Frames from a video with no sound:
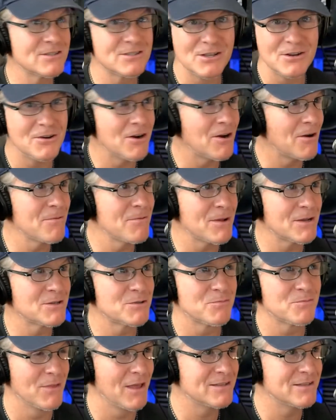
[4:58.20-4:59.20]
their
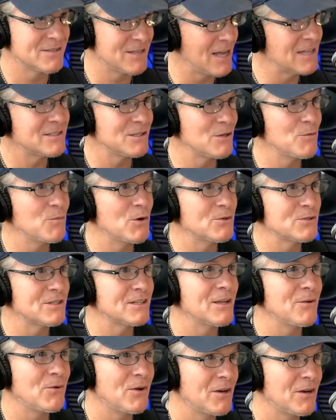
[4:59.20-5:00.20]
that's that's the
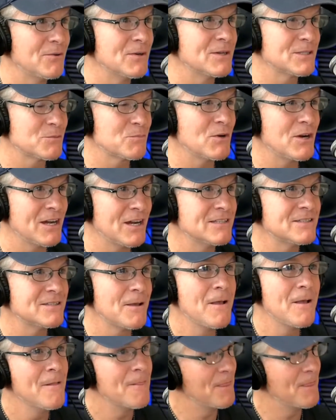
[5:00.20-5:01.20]
emotion they want to express.
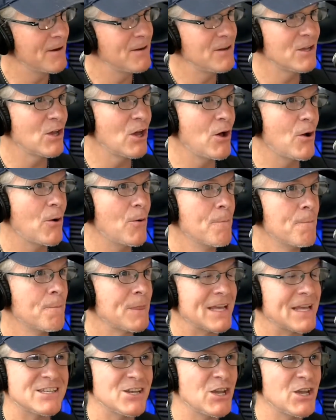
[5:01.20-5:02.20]
There you go.
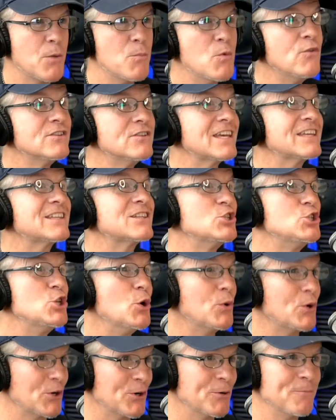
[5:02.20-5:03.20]
That's how you get movies like The
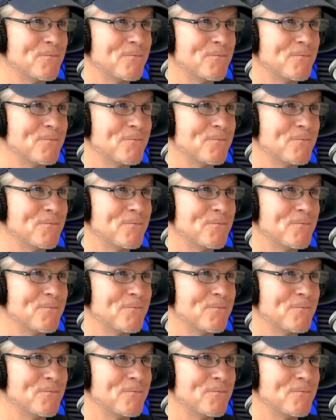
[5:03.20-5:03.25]
Joker.